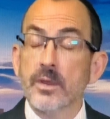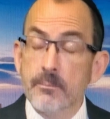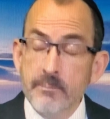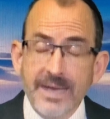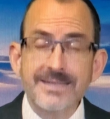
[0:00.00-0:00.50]

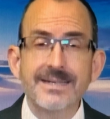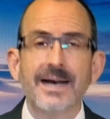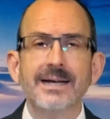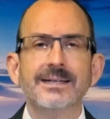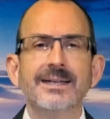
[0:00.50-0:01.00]
the best
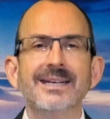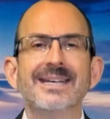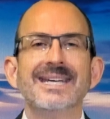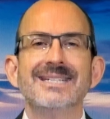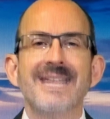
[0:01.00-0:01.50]
idea
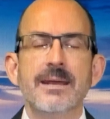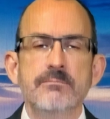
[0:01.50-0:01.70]
is a